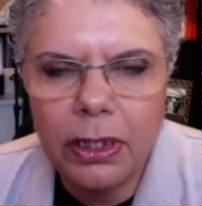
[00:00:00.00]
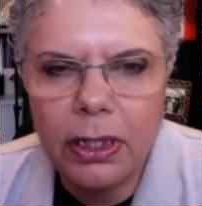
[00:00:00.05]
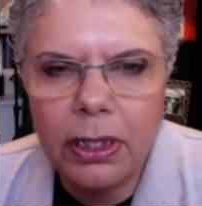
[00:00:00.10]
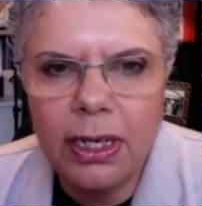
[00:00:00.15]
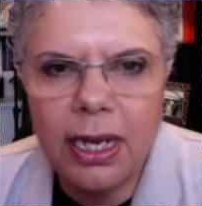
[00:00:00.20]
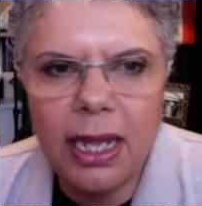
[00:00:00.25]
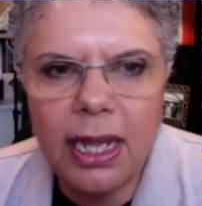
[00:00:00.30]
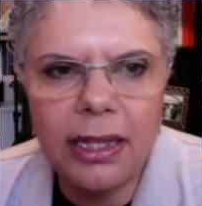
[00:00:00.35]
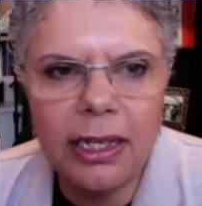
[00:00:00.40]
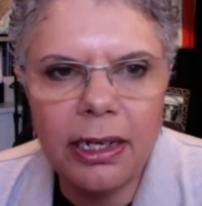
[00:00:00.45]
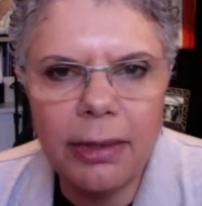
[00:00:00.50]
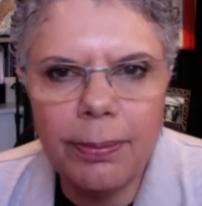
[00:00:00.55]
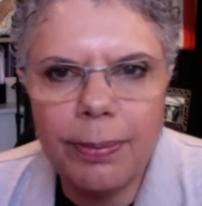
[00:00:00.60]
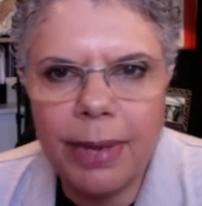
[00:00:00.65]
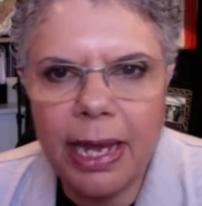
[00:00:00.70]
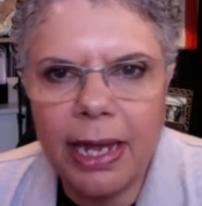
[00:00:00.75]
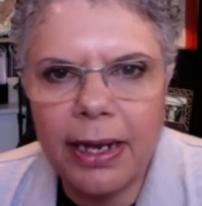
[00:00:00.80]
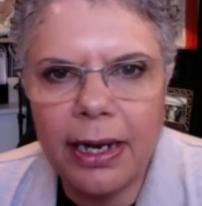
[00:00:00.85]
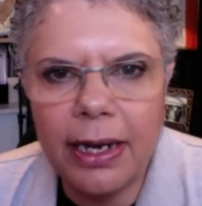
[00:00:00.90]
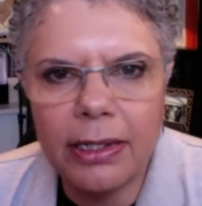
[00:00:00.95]
nothing
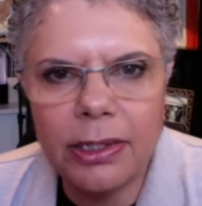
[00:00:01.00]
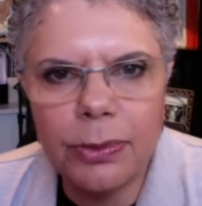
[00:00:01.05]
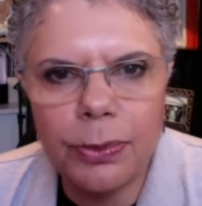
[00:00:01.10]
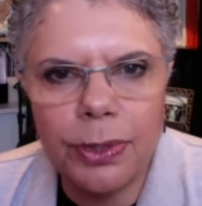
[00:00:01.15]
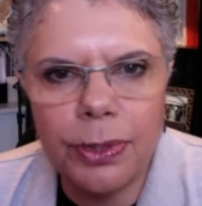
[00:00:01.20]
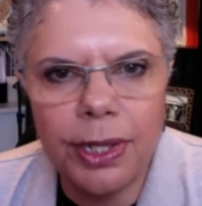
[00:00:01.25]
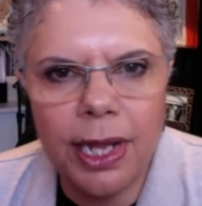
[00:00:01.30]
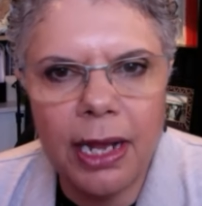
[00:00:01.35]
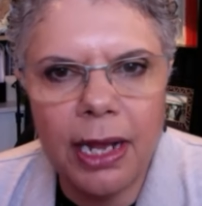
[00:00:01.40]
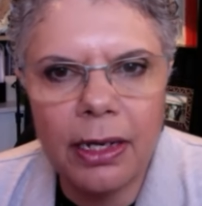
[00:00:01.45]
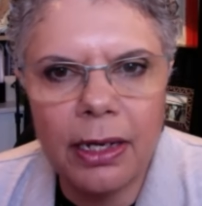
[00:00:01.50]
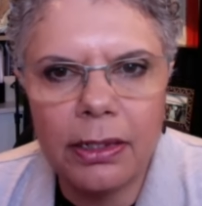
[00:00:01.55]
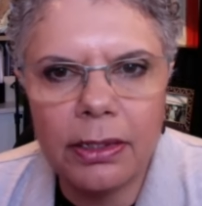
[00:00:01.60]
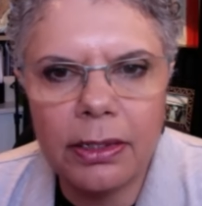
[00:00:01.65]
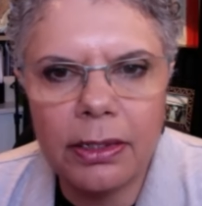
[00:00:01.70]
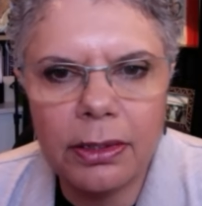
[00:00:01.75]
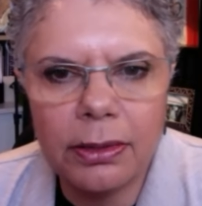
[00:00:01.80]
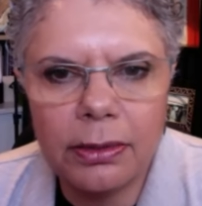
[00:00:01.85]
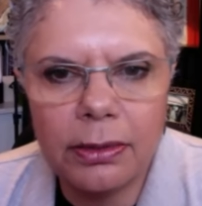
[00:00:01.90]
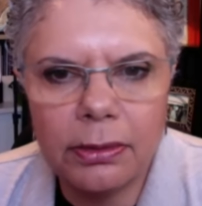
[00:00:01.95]
about us without
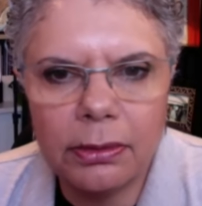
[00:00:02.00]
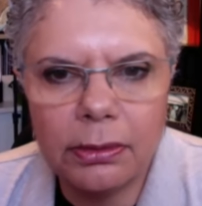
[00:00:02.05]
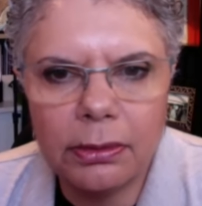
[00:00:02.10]
us.